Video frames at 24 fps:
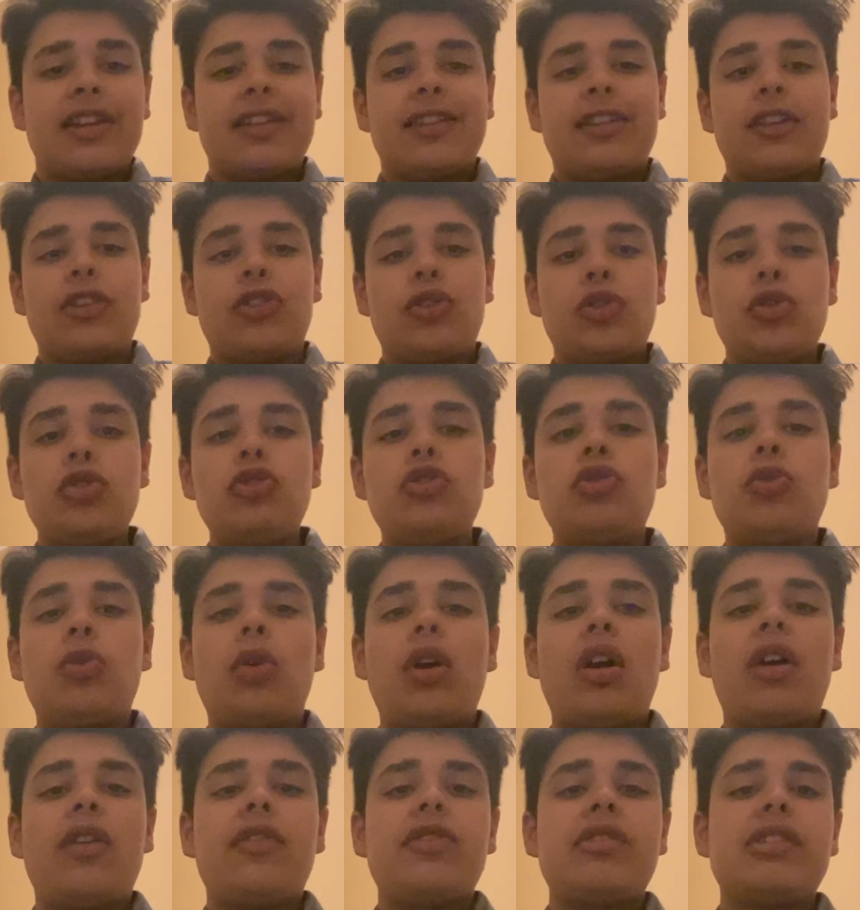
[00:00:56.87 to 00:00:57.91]
the
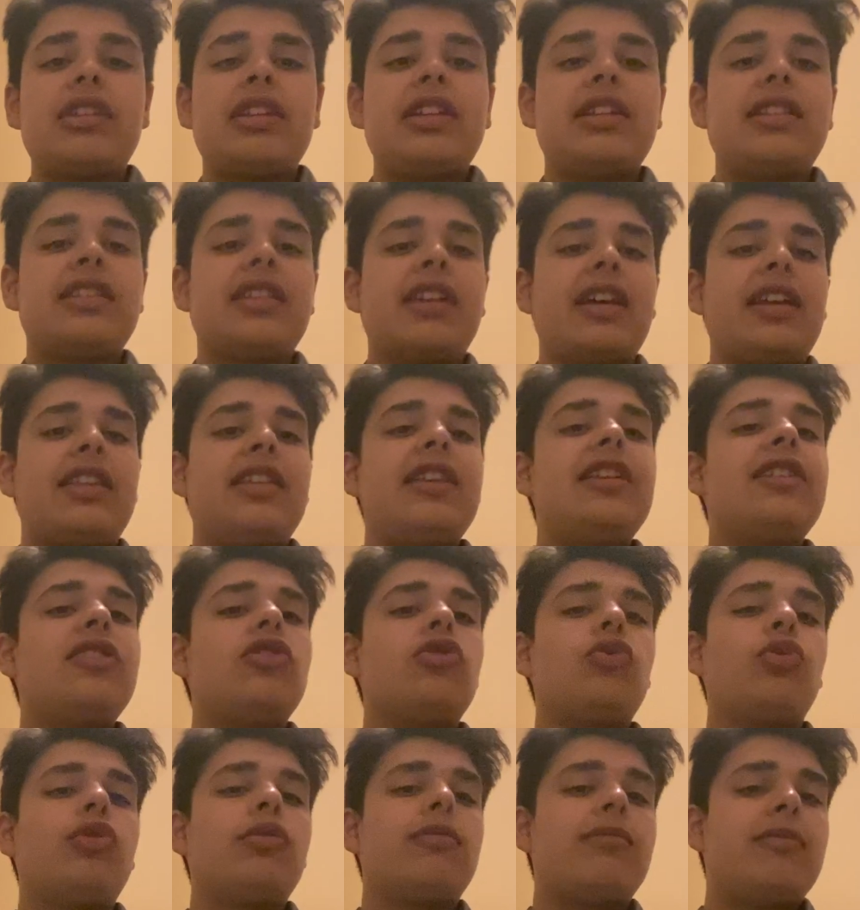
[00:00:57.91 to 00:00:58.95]
212 seats, and
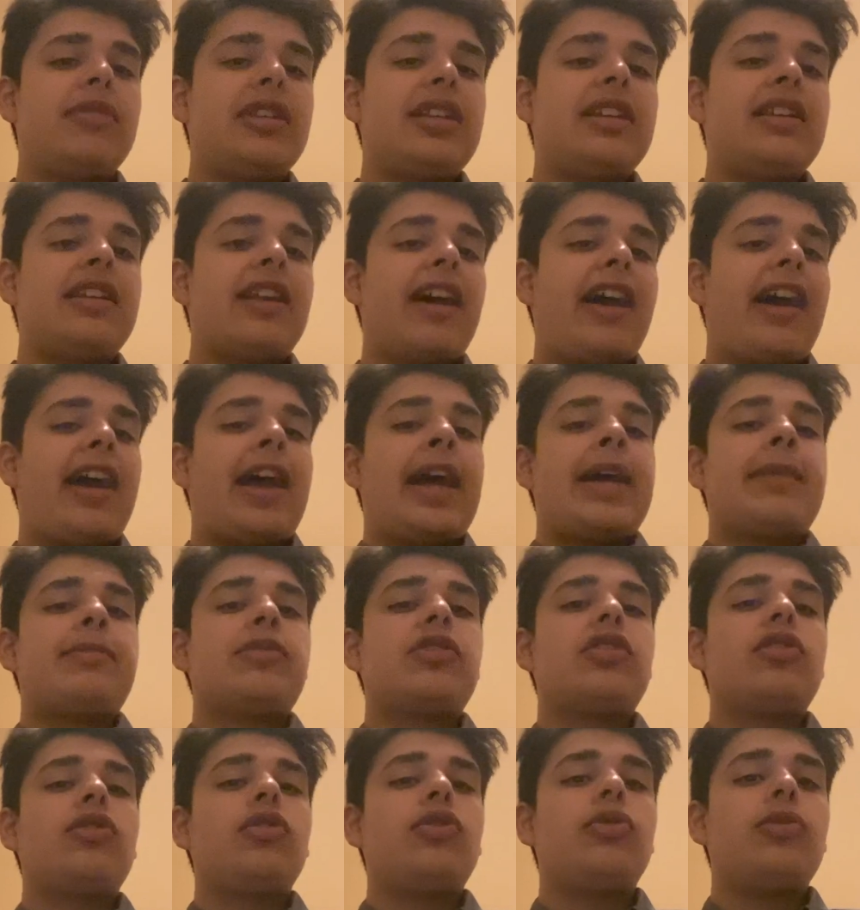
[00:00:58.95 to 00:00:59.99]
this would mean
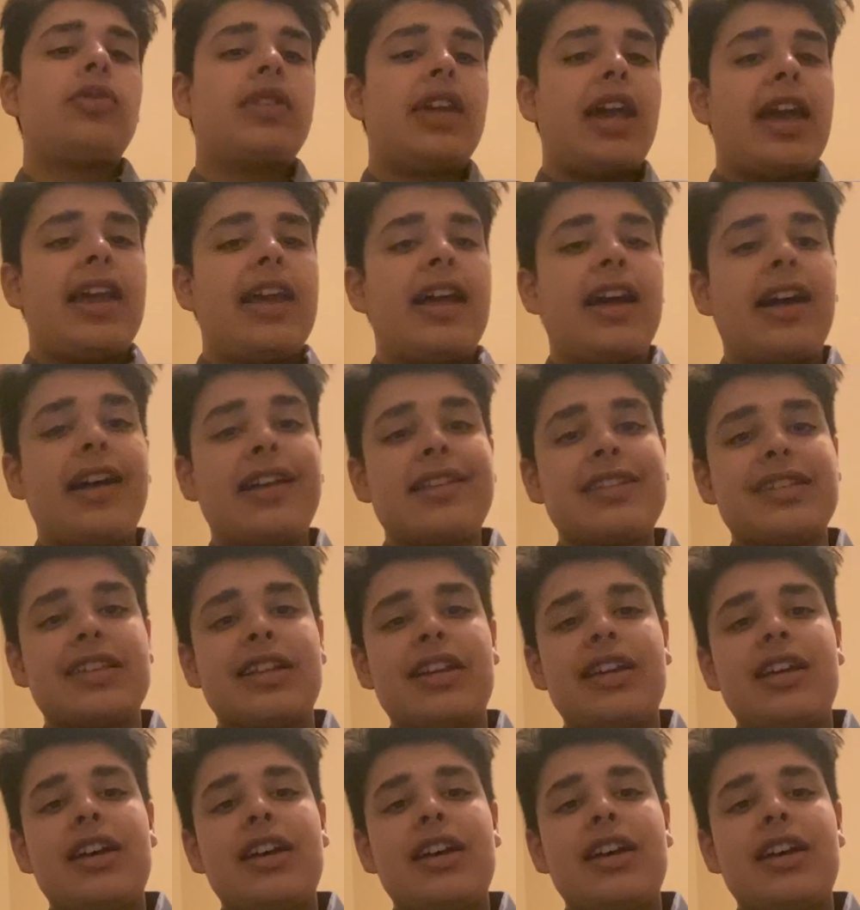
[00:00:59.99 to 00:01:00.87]
absolute chaos.